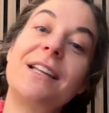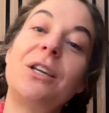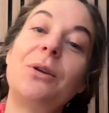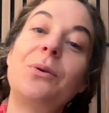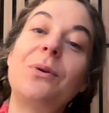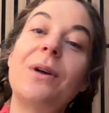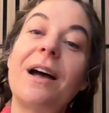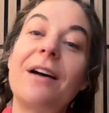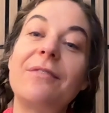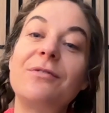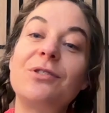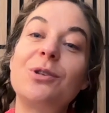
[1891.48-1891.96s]
you
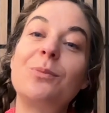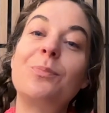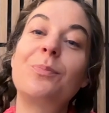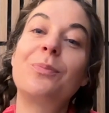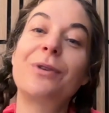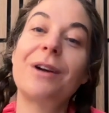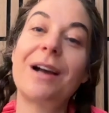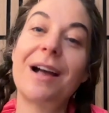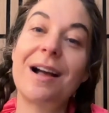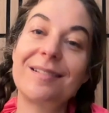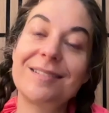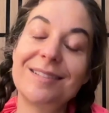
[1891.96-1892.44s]
have to
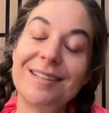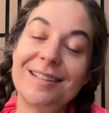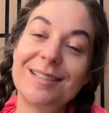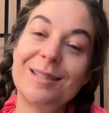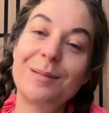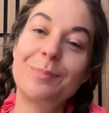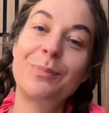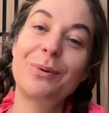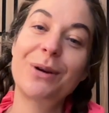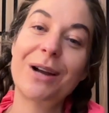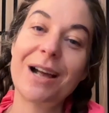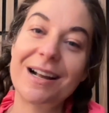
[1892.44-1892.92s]
practice,
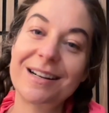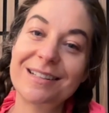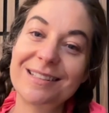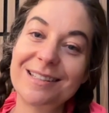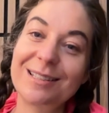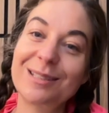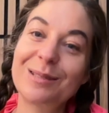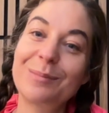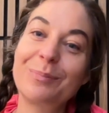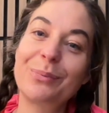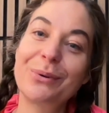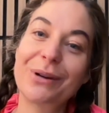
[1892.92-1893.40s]

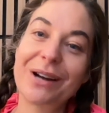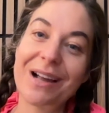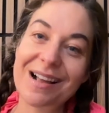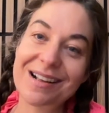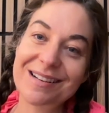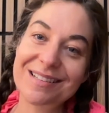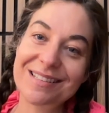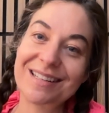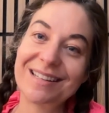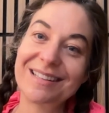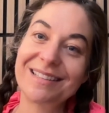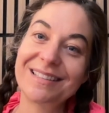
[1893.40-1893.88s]
practice,
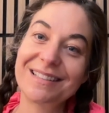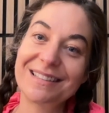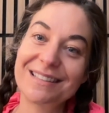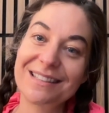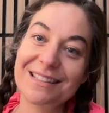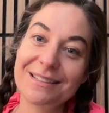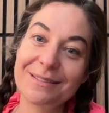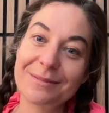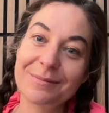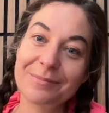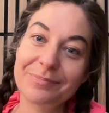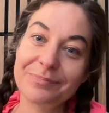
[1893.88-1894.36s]

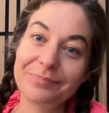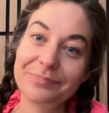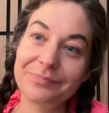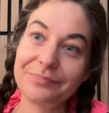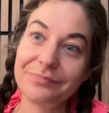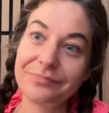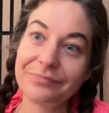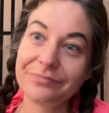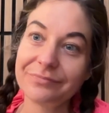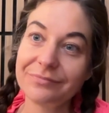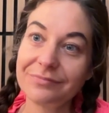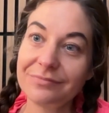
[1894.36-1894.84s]
practice.
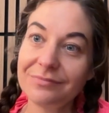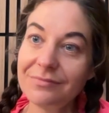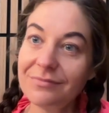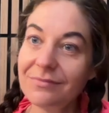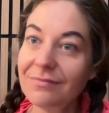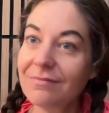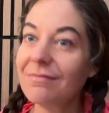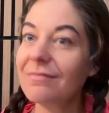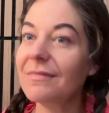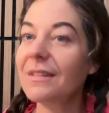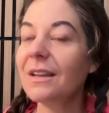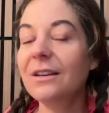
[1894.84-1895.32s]

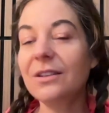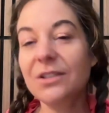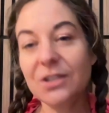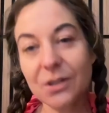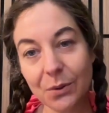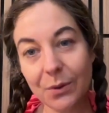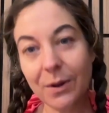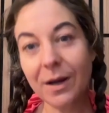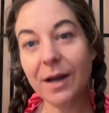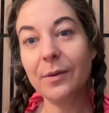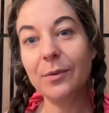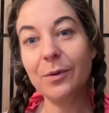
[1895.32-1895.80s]

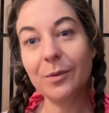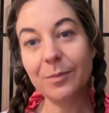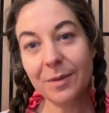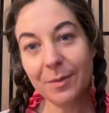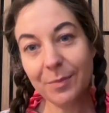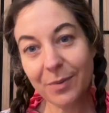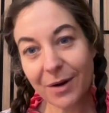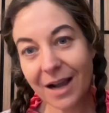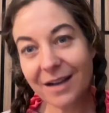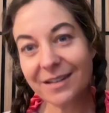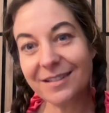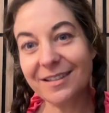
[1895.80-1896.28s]
So I will be
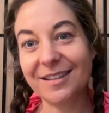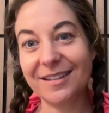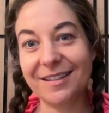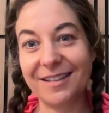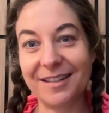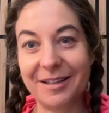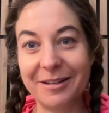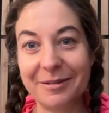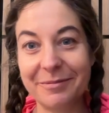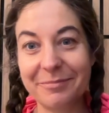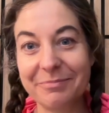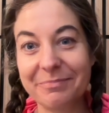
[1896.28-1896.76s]

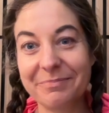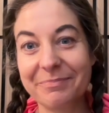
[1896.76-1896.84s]
practicing.